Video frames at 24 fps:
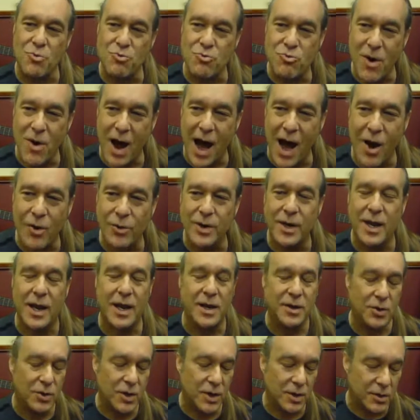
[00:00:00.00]
around,
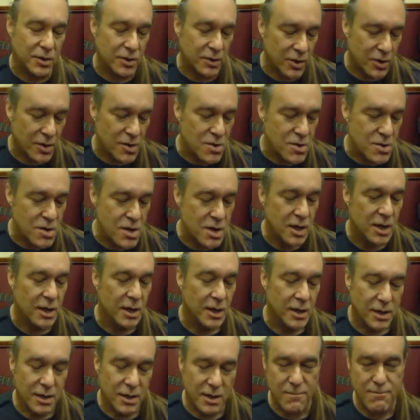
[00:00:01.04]
and you can learn
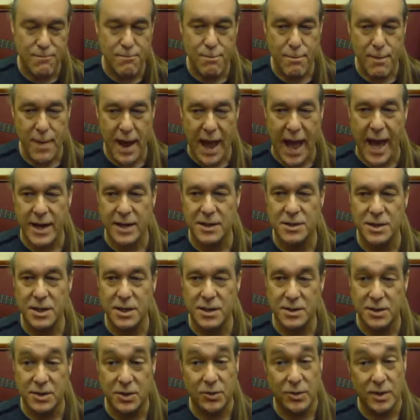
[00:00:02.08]
to manage
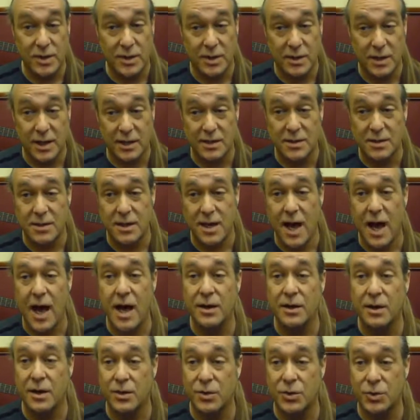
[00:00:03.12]
it so it does
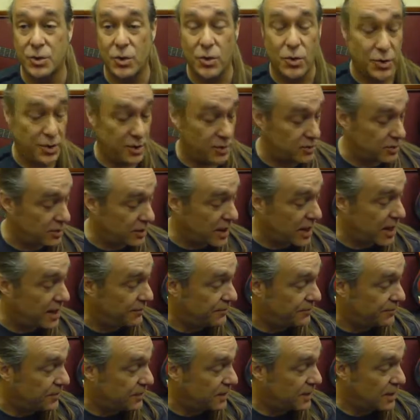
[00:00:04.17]
not control your
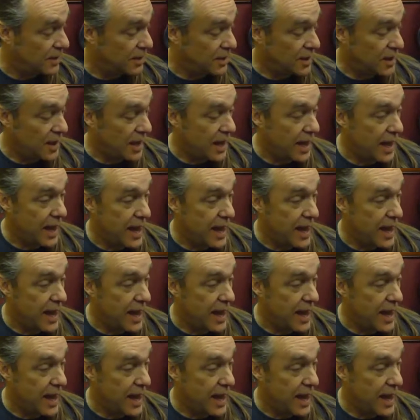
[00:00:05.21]
life. Mm,